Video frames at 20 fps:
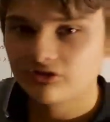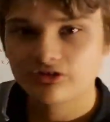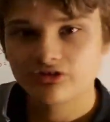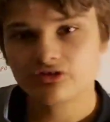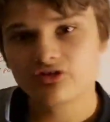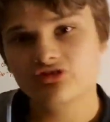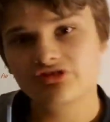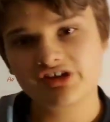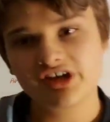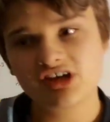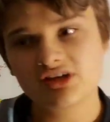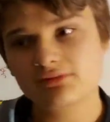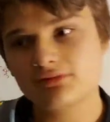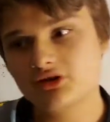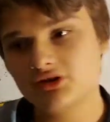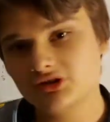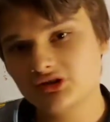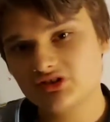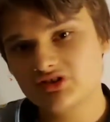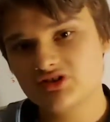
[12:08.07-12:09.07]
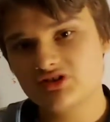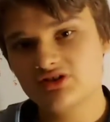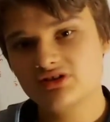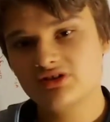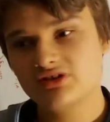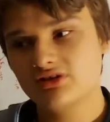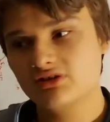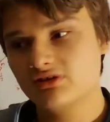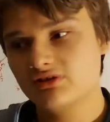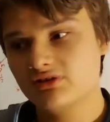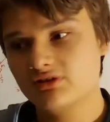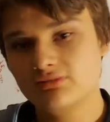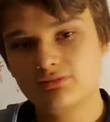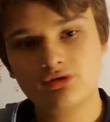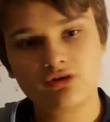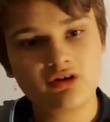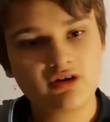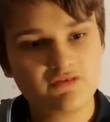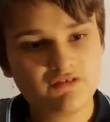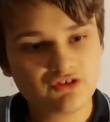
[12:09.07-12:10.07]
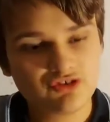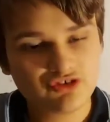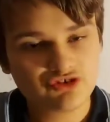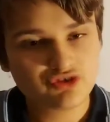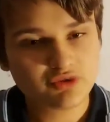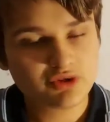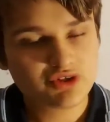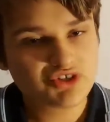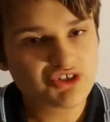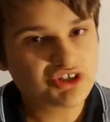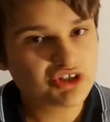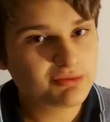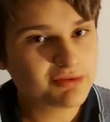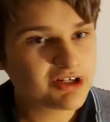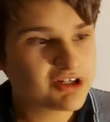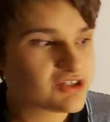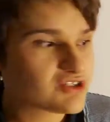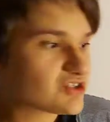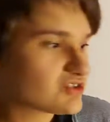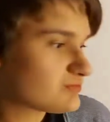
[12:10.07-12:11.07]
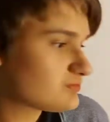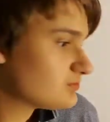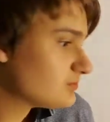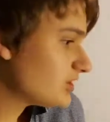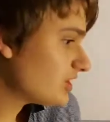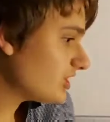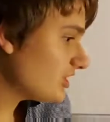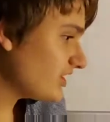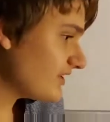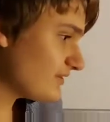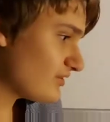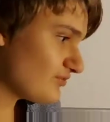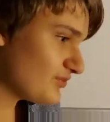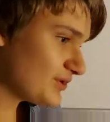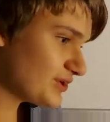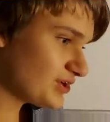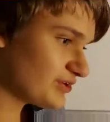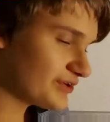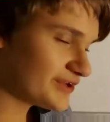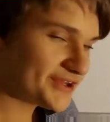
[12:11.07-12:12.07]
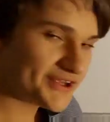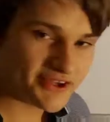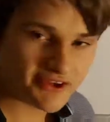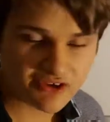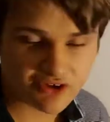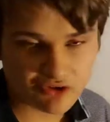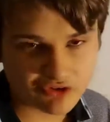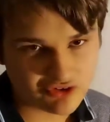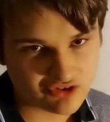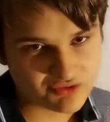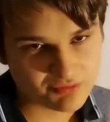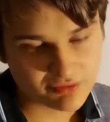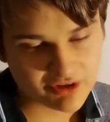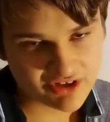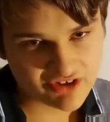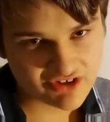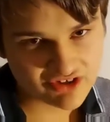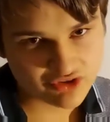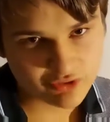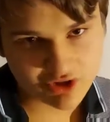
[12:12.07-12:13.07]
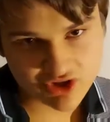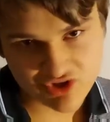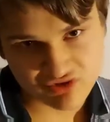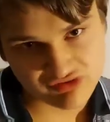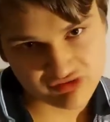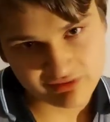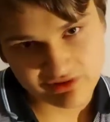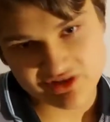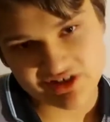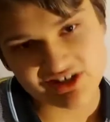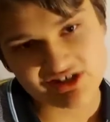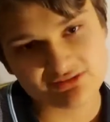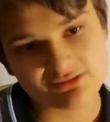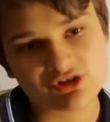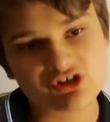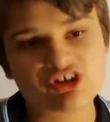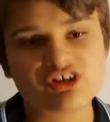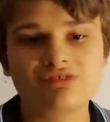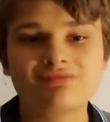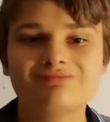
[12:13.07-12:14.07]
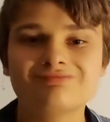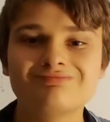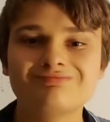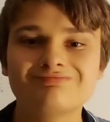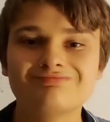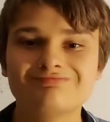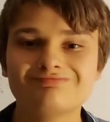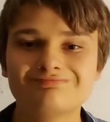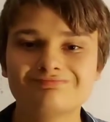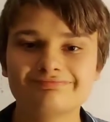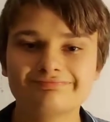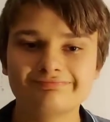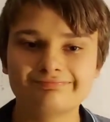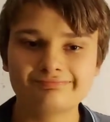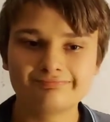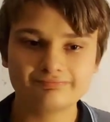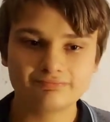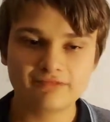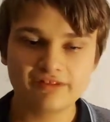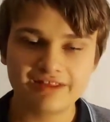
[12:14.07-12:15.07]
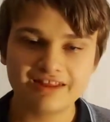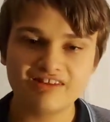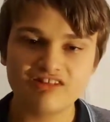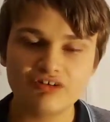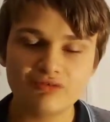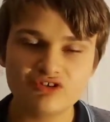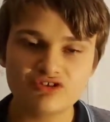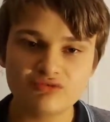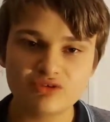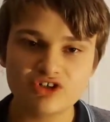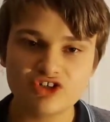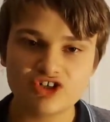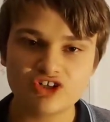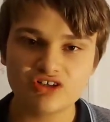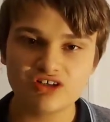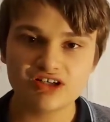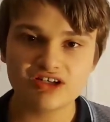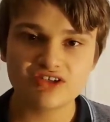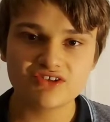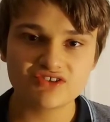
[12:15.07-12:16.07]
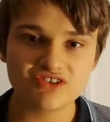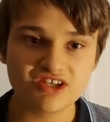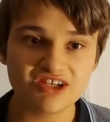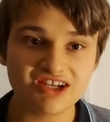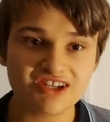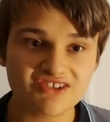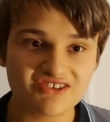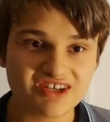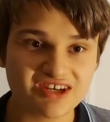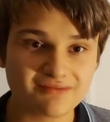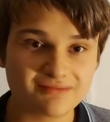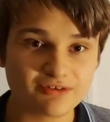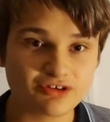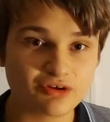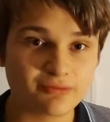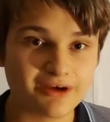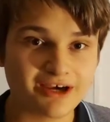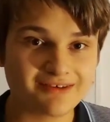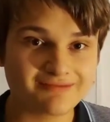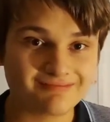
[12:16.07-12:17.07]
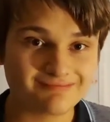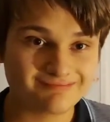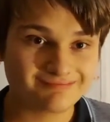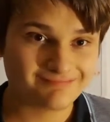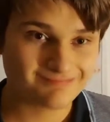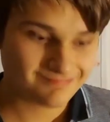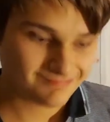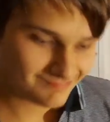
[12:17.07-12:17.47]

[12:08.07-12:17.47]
do the scalar product, but if you're just doing single maths, you can leave this video here, go do some practice questions in the textbook. Thanks very much for watching, I'll see you next time, goodbye.